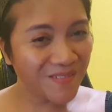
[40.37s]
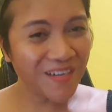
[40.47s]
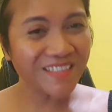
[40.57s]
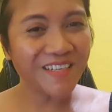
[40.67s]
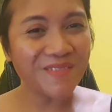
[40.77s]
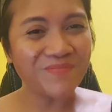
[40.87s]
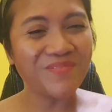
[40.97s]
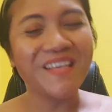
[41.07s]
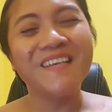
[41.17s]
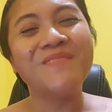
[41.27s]
welcome!
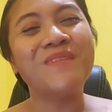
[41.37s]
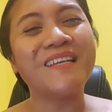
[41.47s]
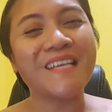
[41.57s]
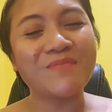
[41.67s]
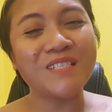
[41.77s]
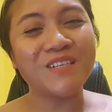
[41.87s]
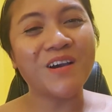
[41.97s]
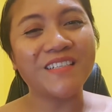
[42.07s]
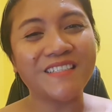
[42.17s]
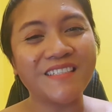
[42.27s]
My name is
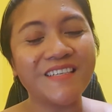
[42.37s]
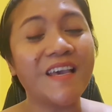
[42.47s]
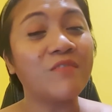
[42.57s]
Dony.